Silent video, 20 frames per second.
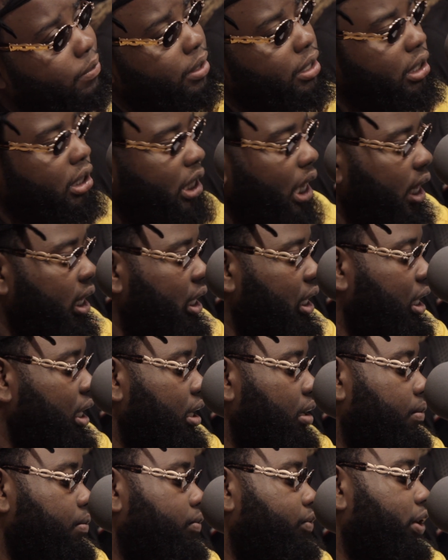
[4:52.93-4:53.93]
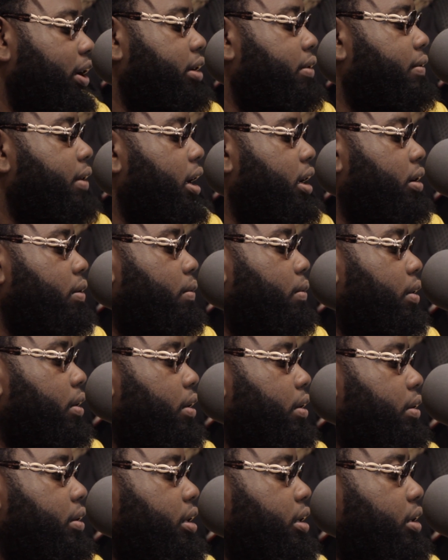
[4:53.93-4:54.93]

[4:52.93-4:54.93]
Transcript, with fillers: with JD and running around the world